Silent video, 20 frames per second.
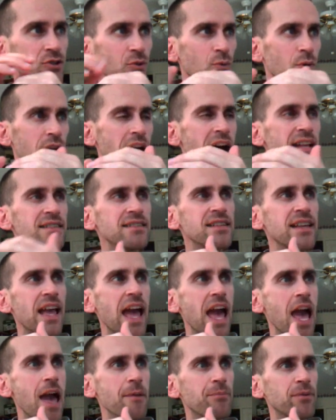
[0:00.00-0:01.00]
So what I see
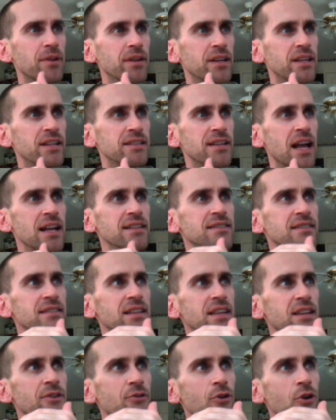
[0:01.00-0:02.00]
happening is I
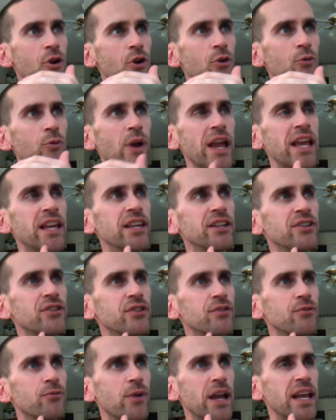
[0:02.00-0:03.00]
see
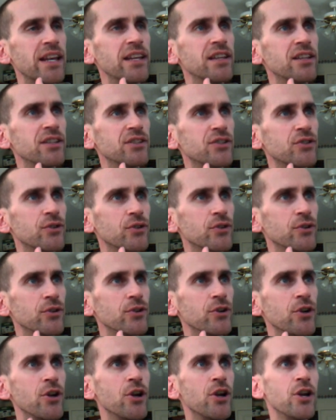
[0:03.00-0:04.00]
Randy, Randy
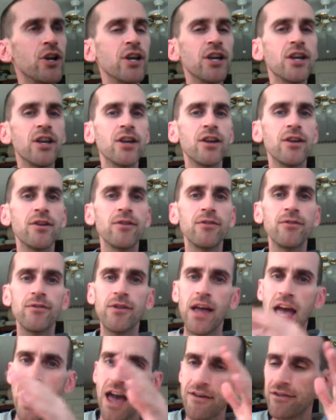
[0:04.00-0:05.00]
Couture
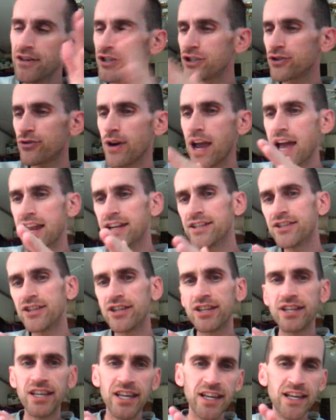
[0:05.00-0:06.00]
having a
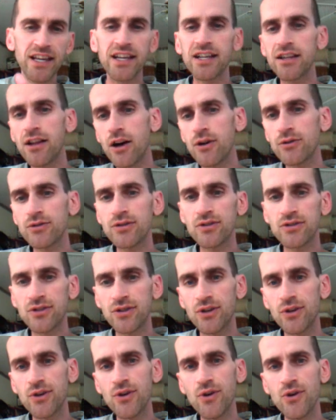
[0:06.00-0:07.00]
strategy to get in close
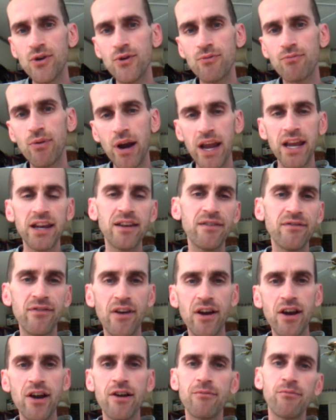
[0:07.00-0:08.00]
to Brandon
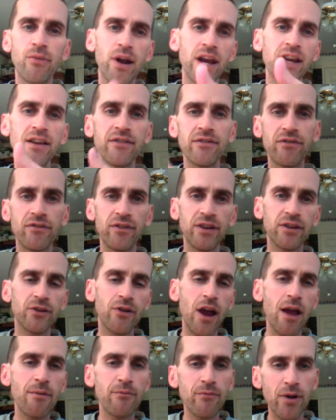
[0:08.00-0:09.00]
Vera and Brandon
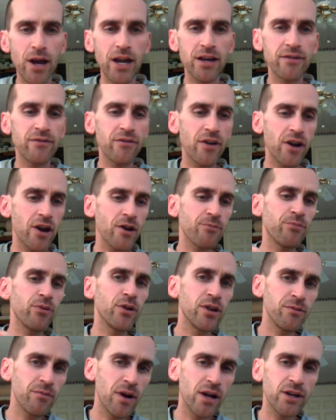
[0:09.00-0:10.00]
and grabbing Brandon Vera,
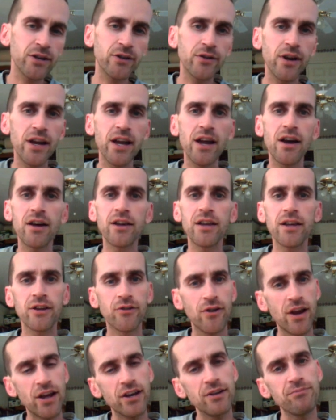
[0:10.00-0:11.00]
putting him on the ground
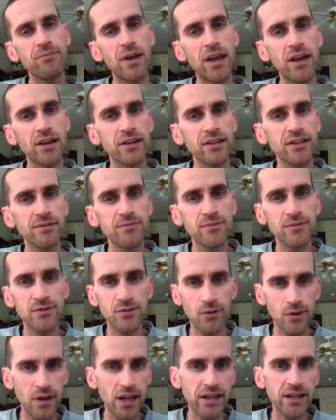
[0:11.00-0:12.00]
and ground and pounding,
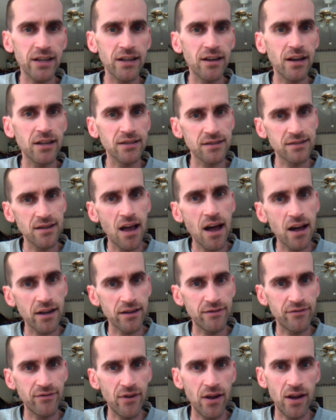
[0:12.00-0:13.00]
sort of like a
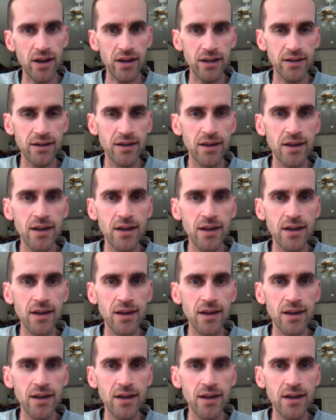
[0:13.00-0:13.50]
Gonzaga fight.